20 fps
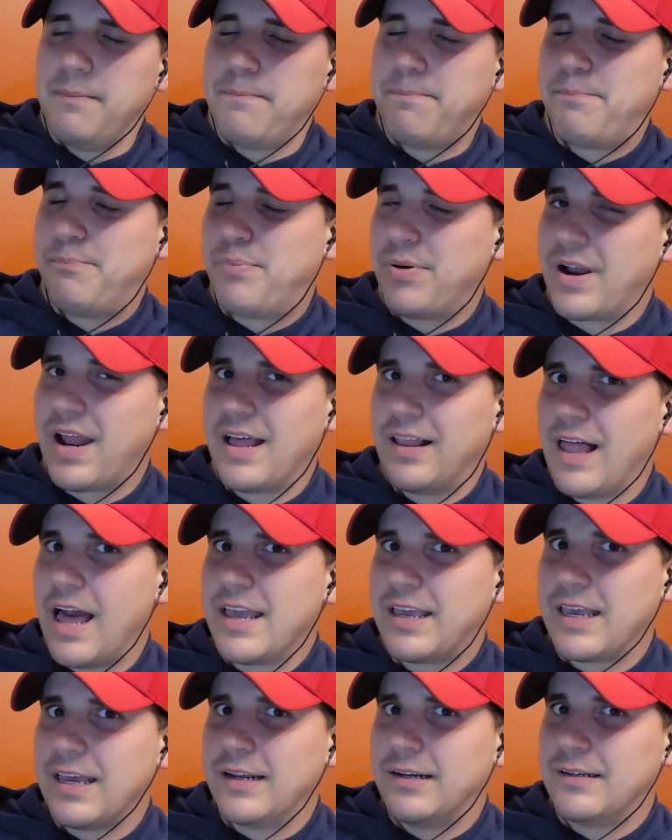But I
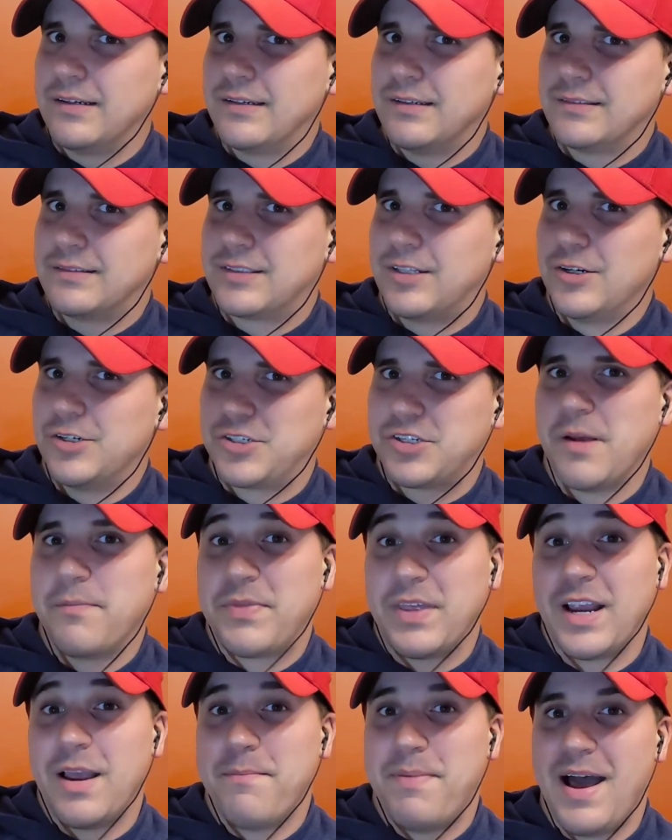like it. There's
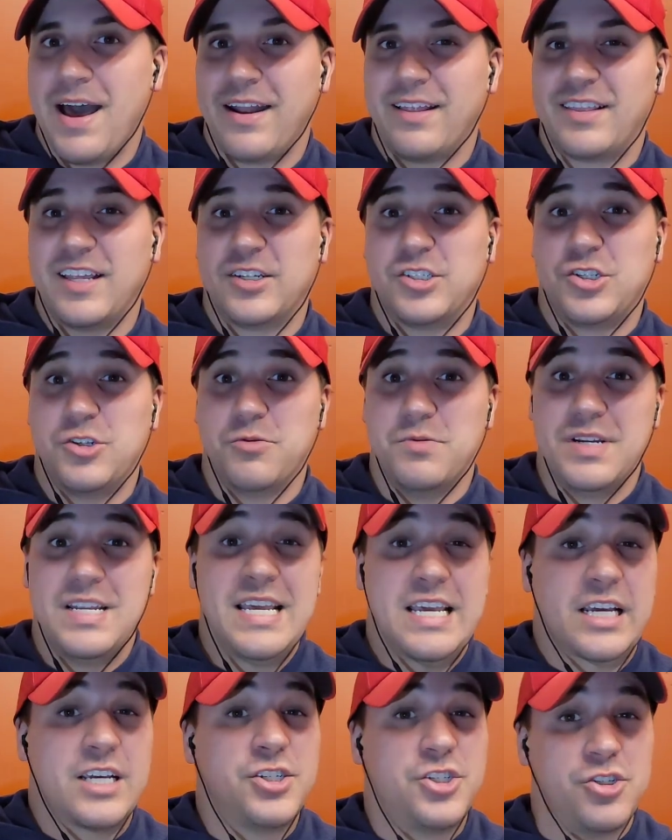something about it that's
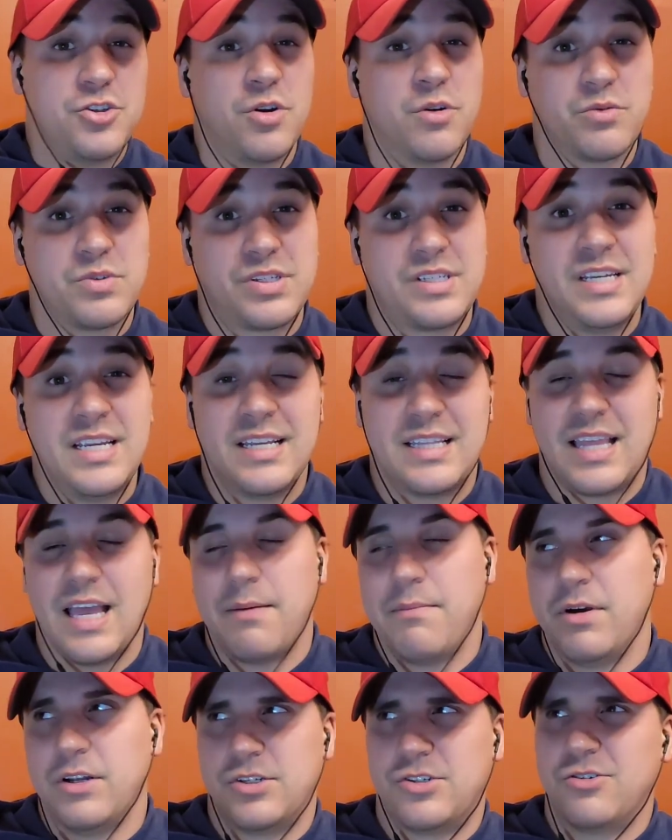unique because you don't see it that
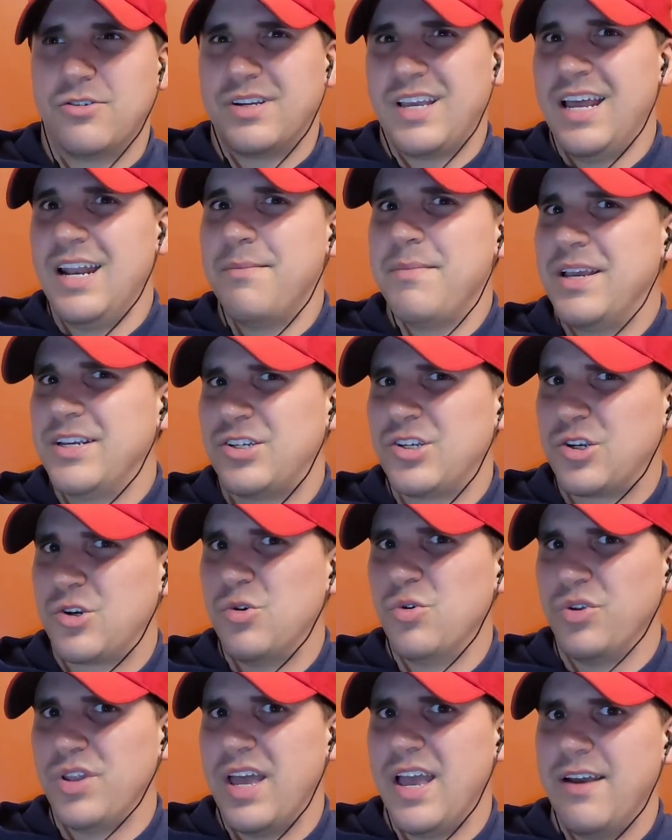much, so it kind of makes it
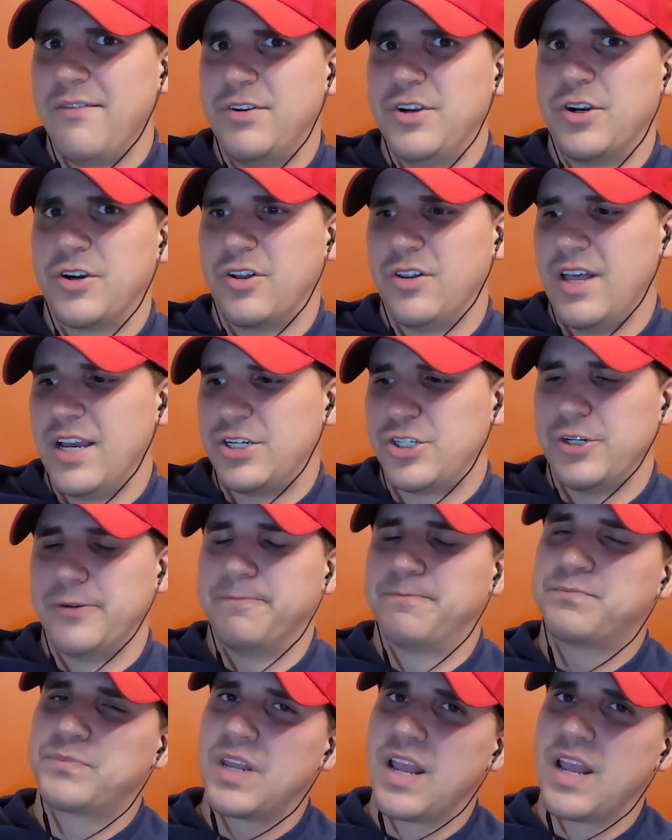cool to have in your collection.